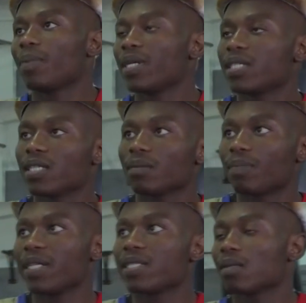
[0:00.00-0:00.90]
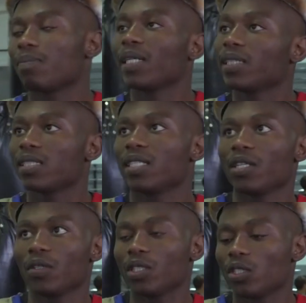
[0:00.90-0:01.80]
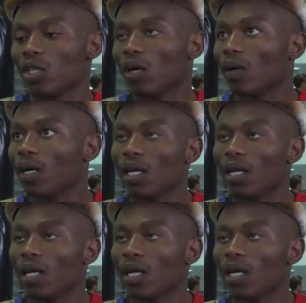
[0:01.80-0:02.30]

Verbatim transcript: basic basic punches that you need to know.